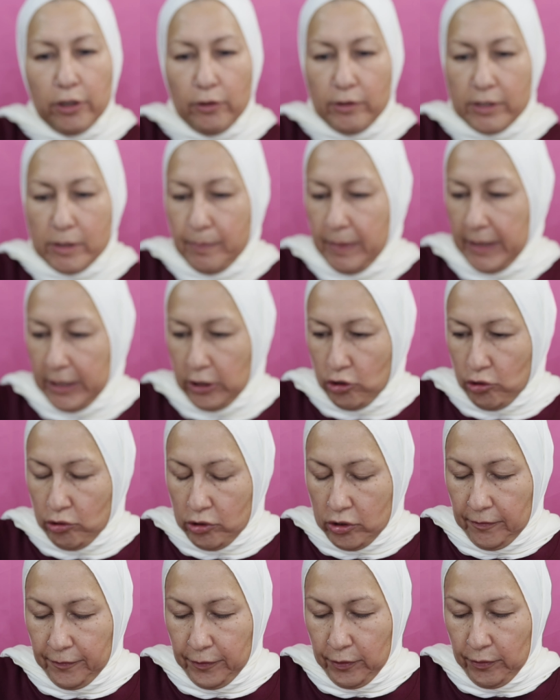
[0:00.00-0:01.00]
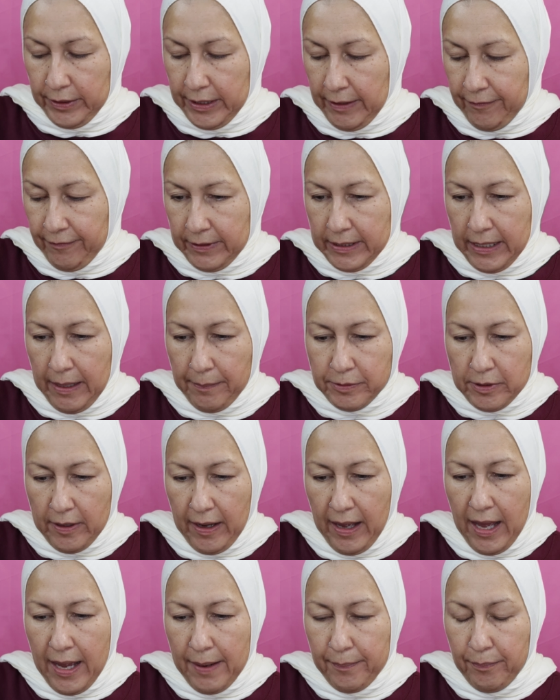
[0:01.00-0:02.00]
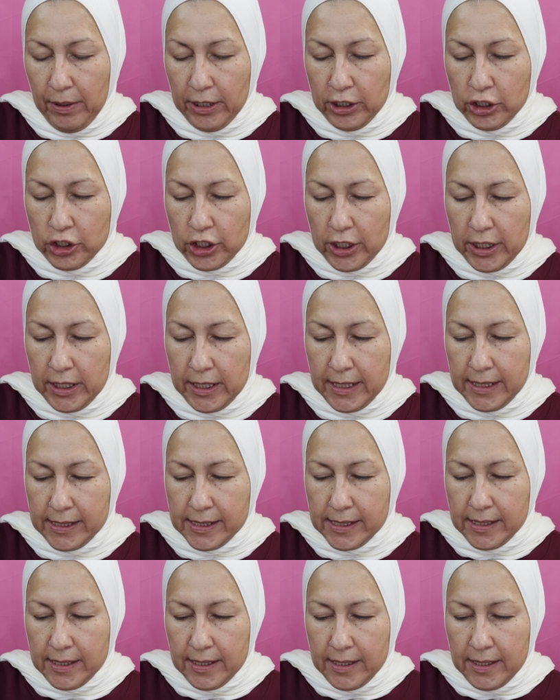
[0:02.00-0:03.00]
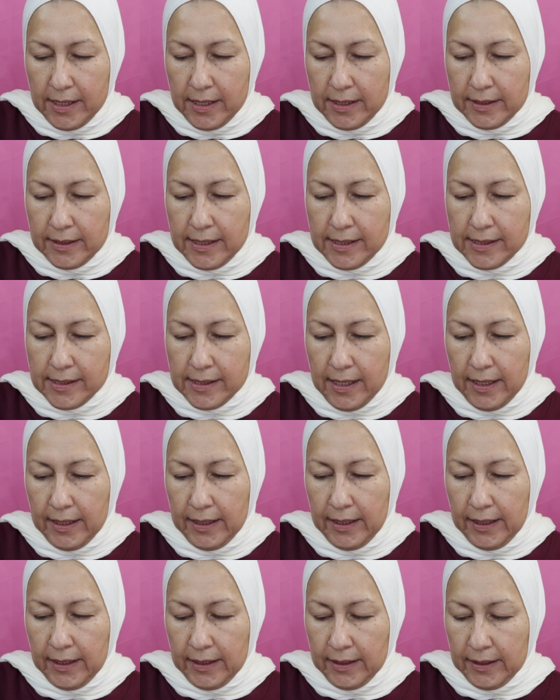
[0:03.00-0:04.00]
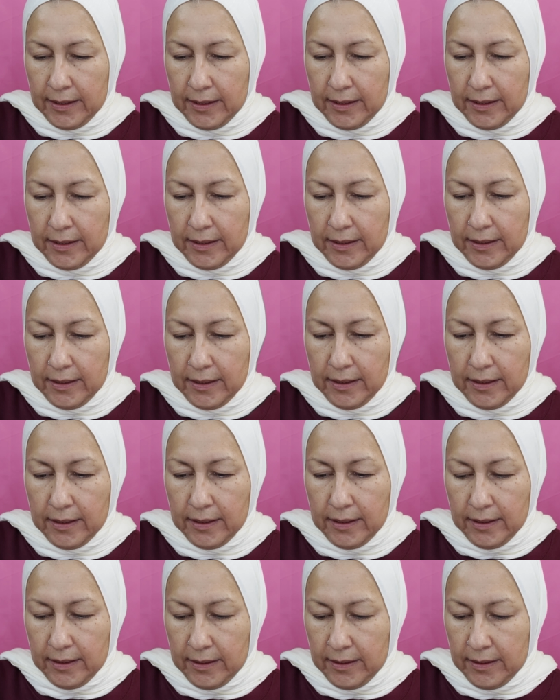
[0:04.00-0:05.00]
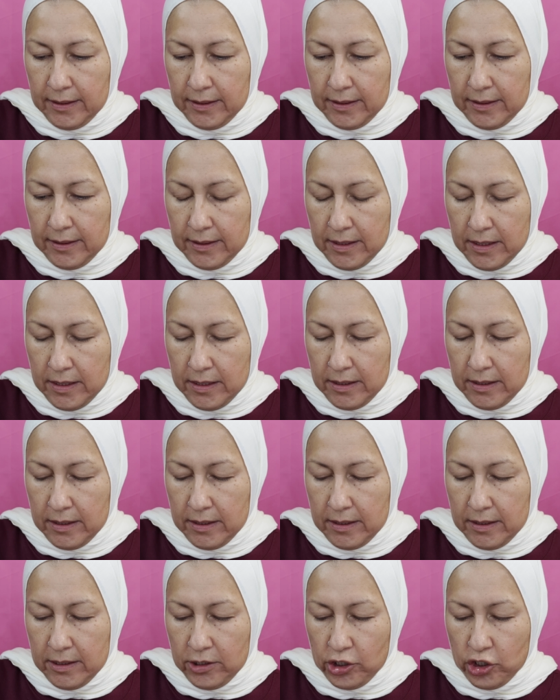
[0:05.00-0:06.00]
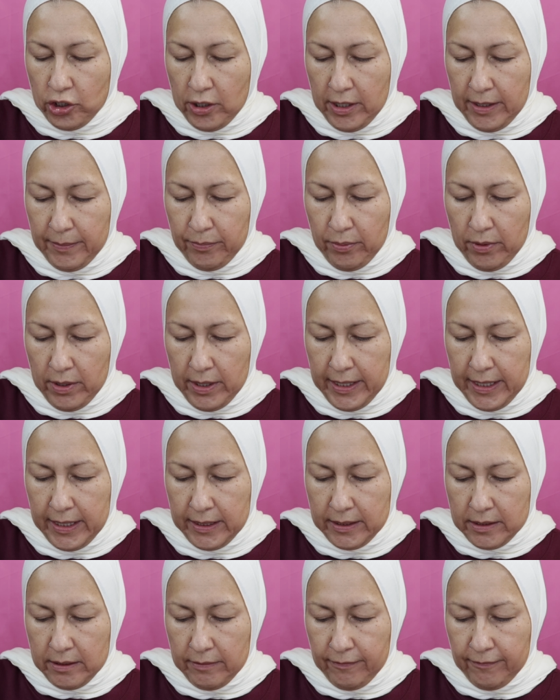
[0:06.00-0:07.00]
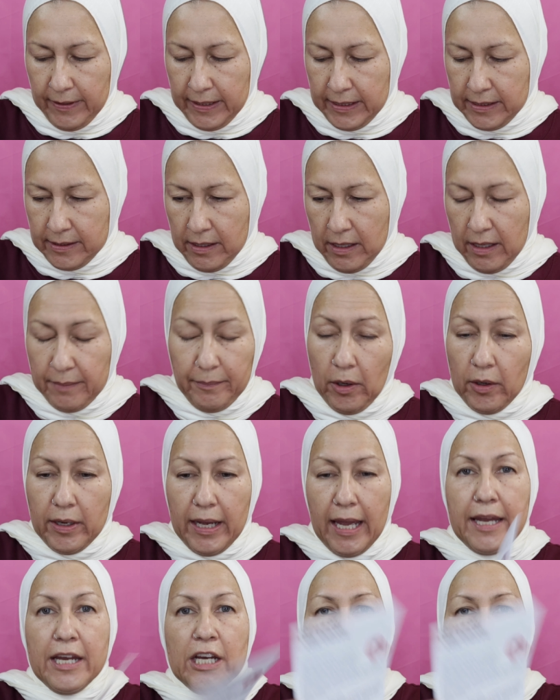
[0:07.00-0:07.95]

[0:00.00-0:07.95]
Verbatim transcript: there's pictures of 3 different types of eye brushes. Designing, Shine Bright, FaceTime. Okay,